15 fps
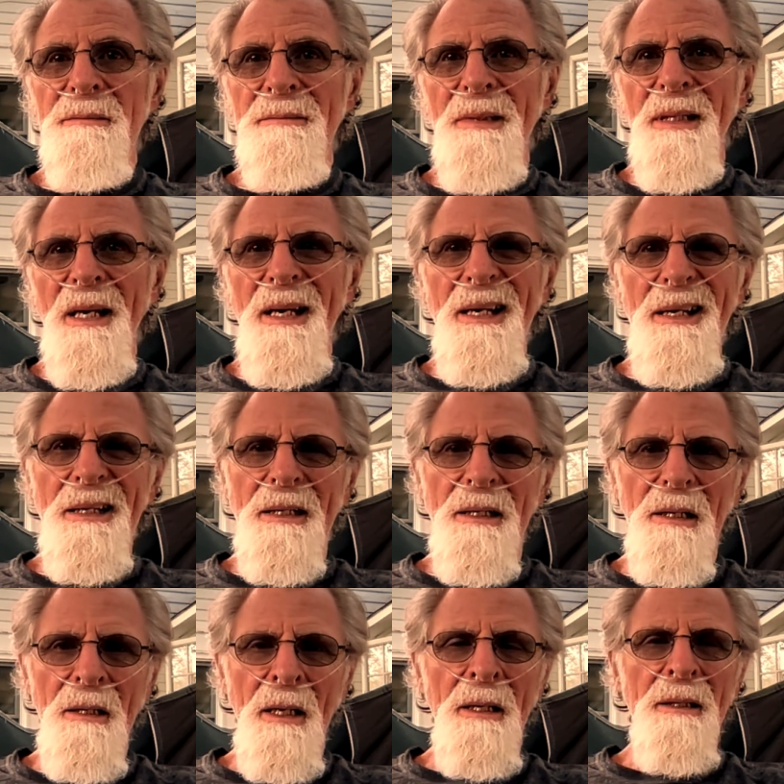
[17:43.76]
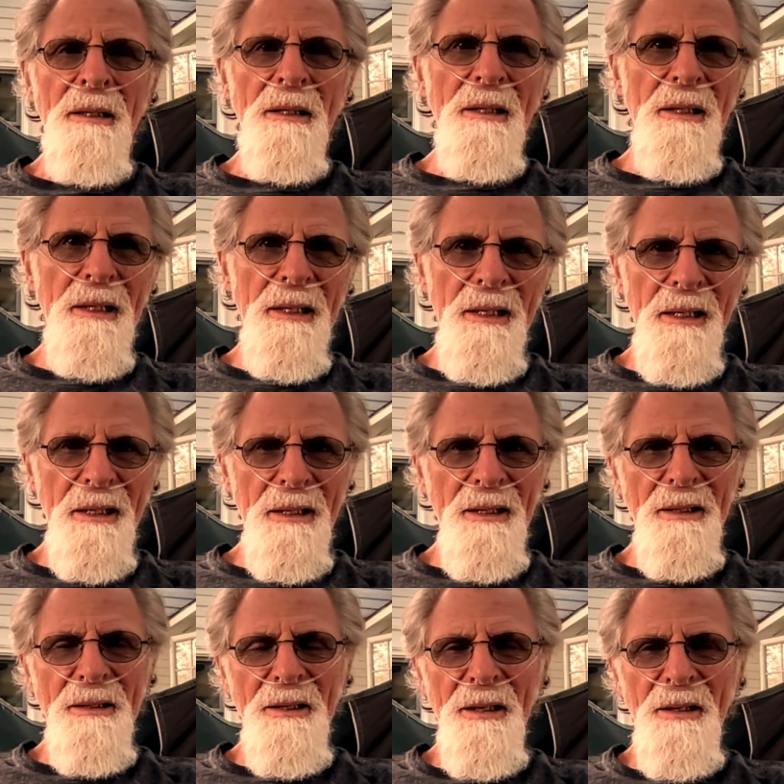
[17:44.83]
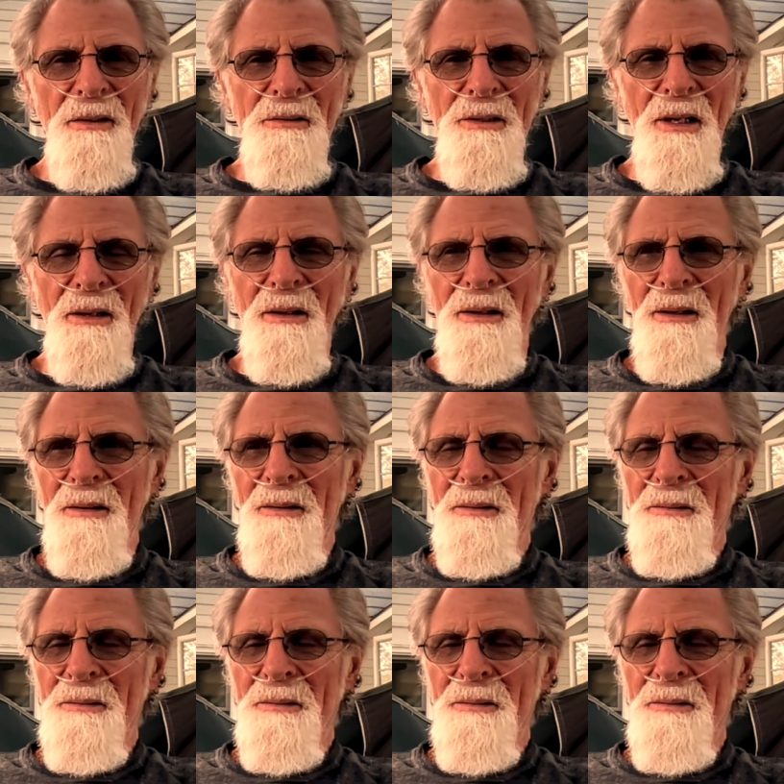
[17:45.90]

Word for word: I got a little of the tale telling.